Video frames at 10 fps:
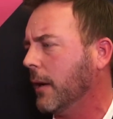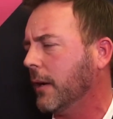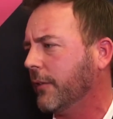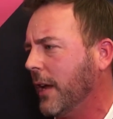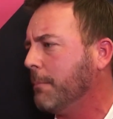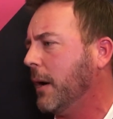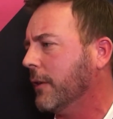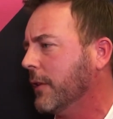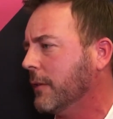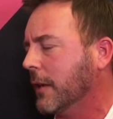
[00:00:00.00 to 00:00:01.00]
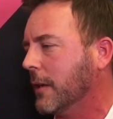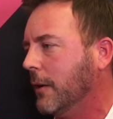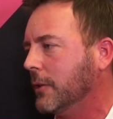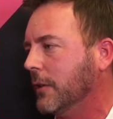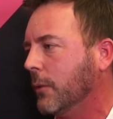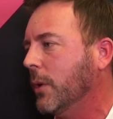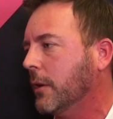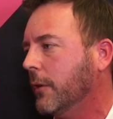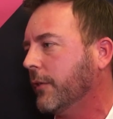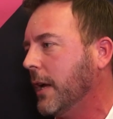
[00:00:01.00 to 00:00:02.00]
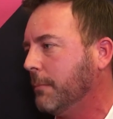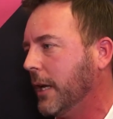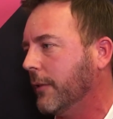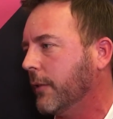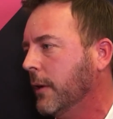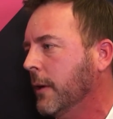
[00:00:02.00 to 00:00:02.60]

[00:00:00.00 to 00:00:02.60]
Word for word: uh, sandboxing technologies that we call sandblast,